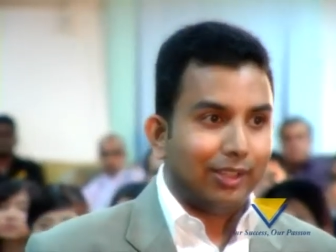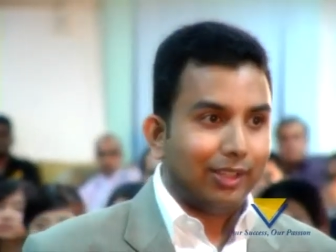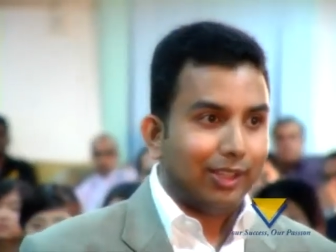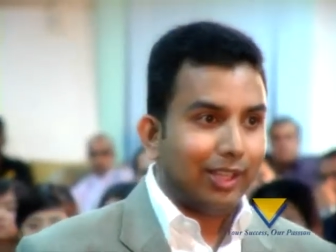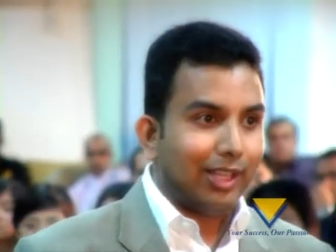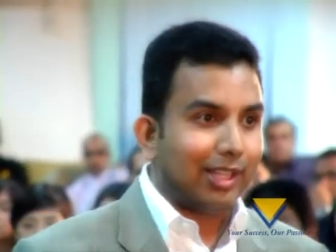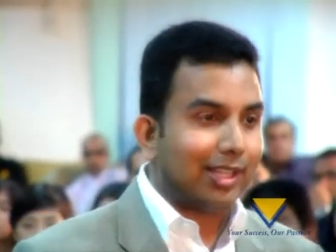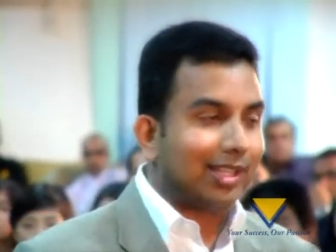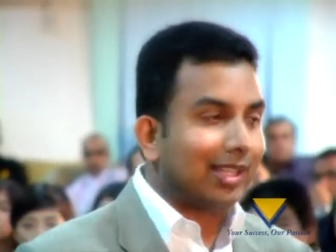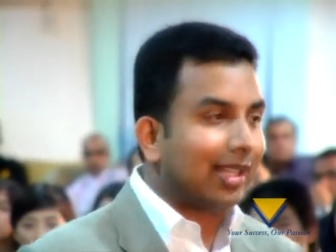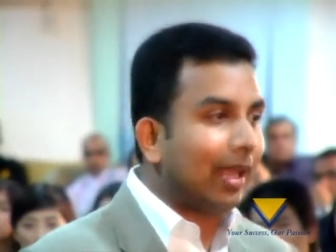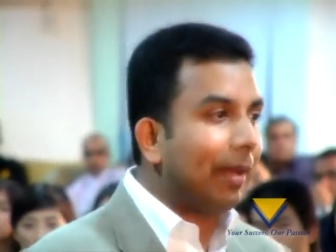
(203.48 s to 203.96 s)

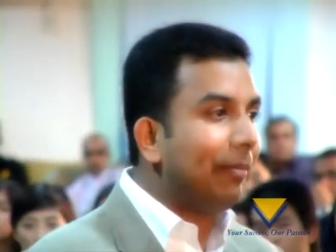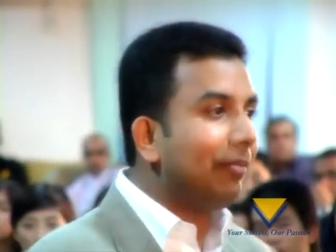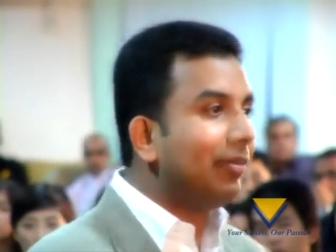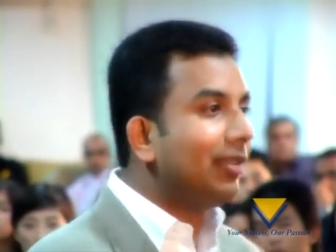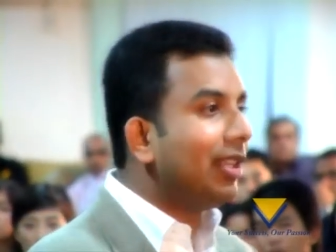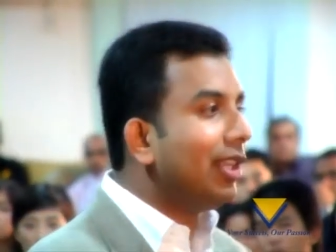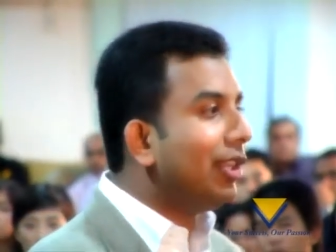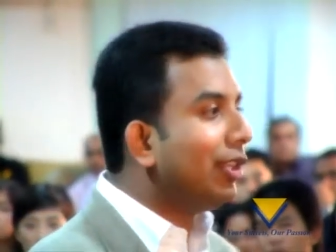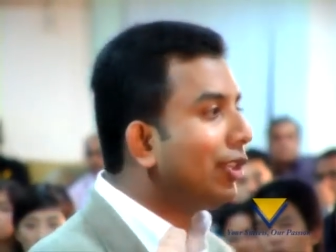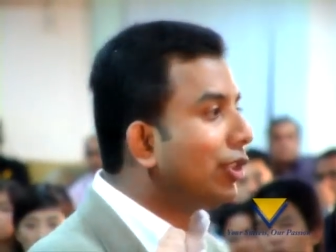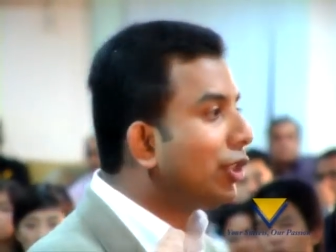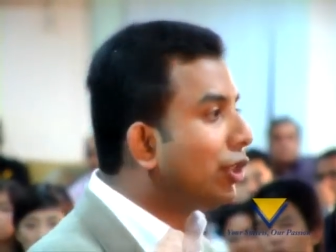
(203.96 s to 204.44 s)
It's
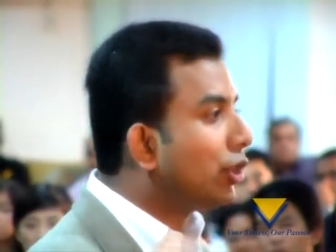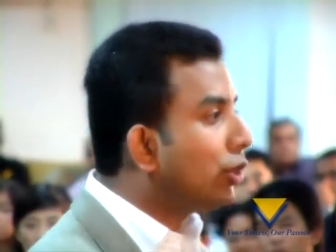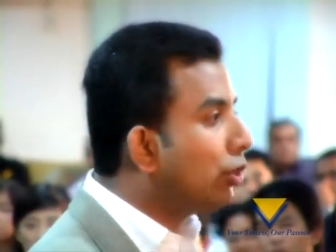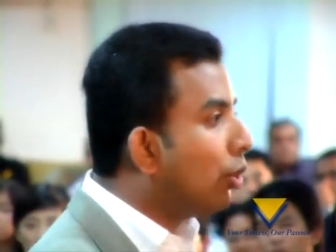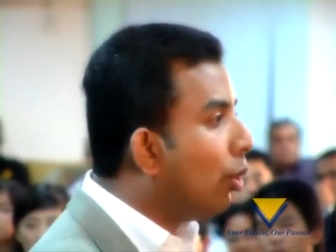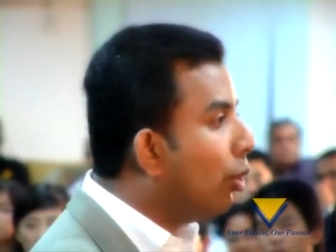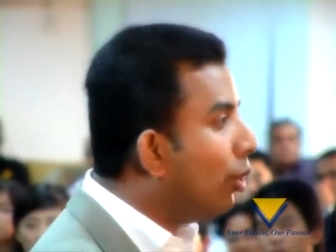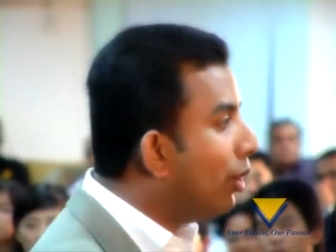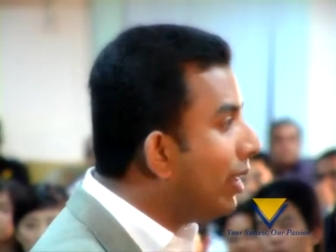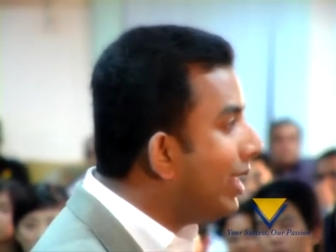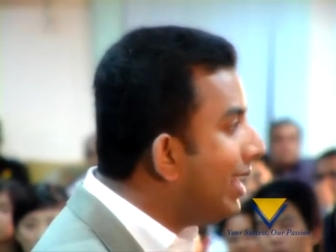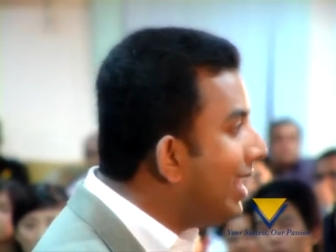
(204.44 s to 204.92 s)
something
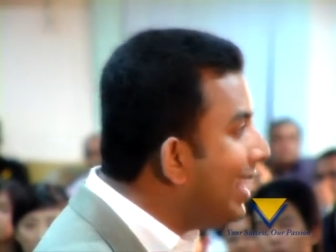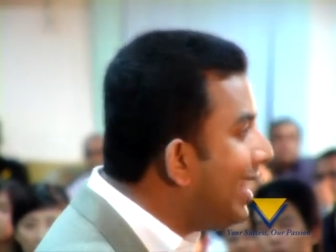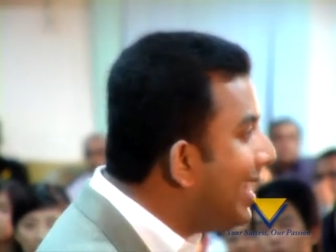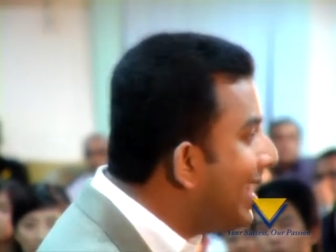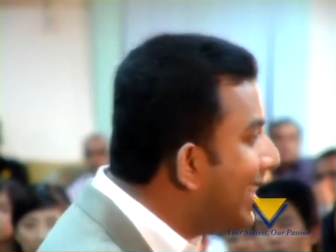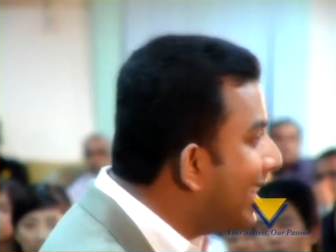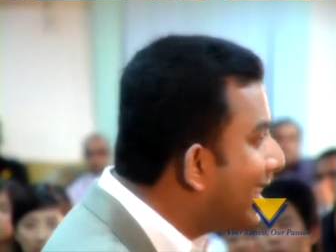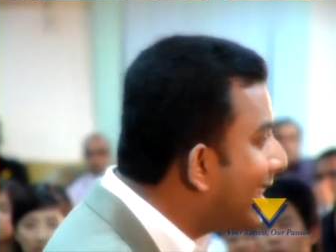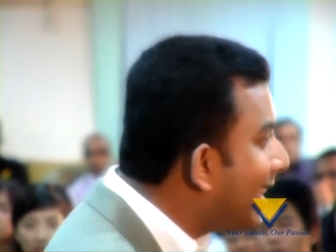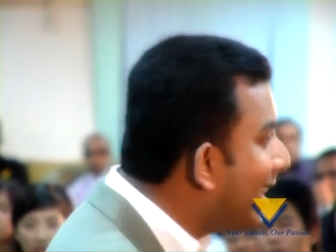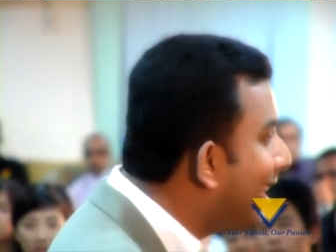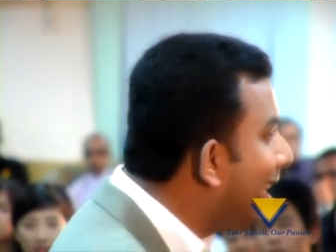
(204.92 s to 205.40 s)
so
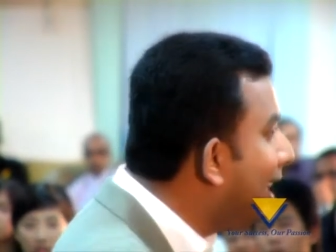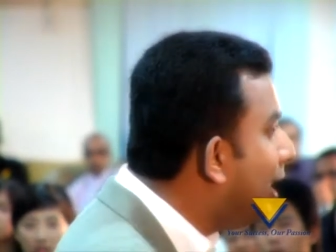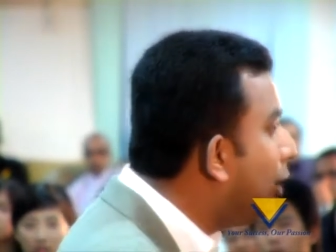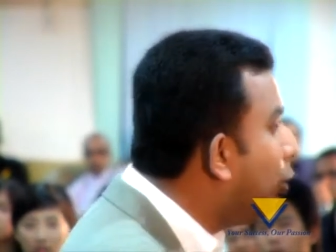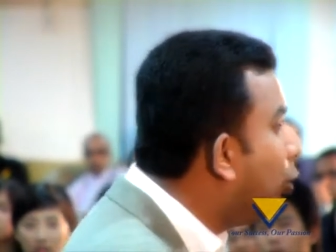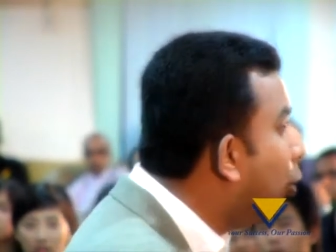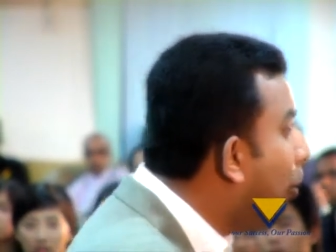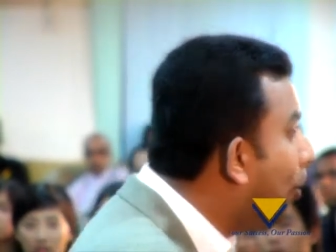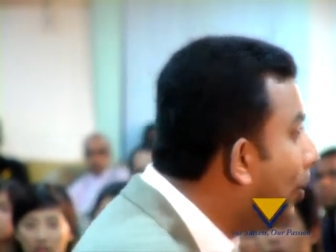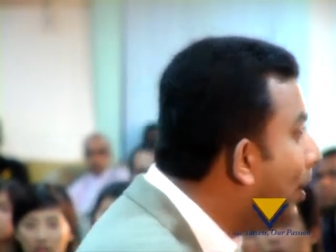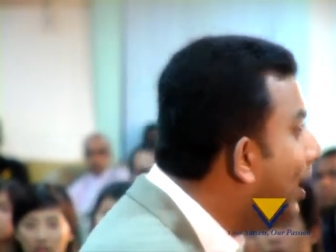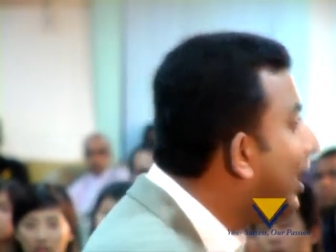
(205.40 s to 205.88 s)
easily
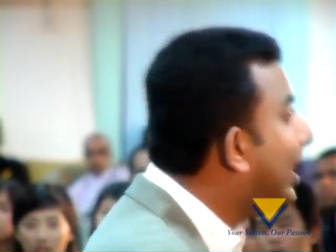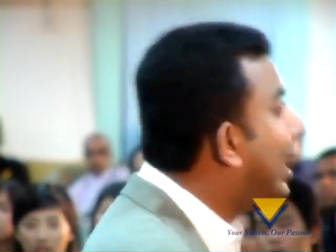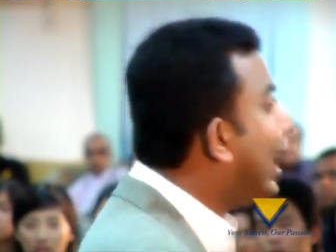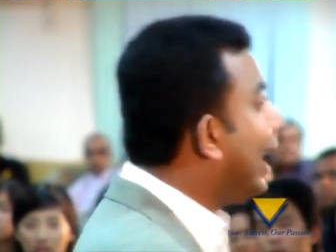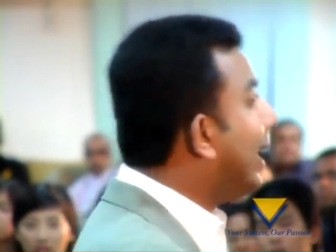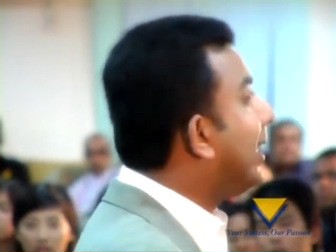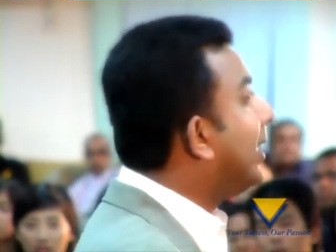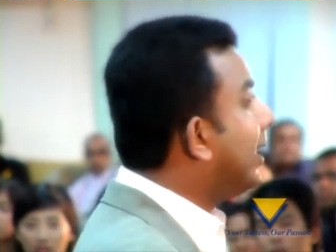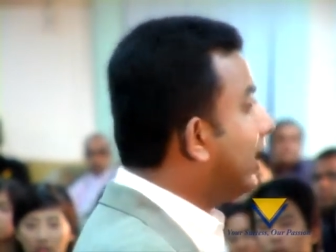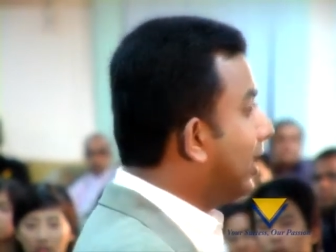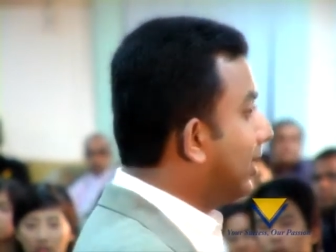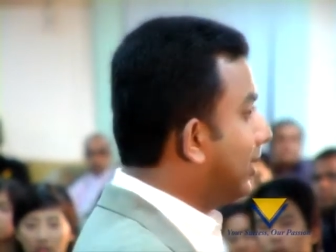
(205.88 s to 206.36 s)

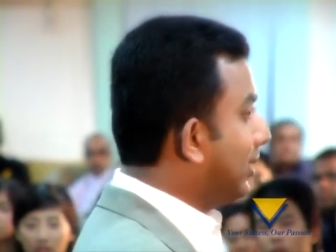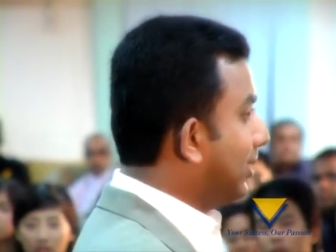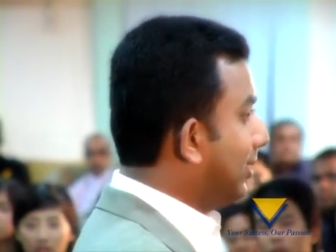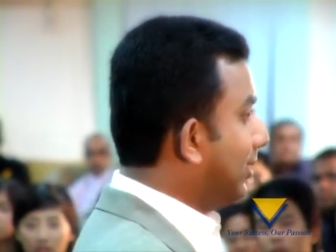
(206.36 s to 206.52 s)
duplicated.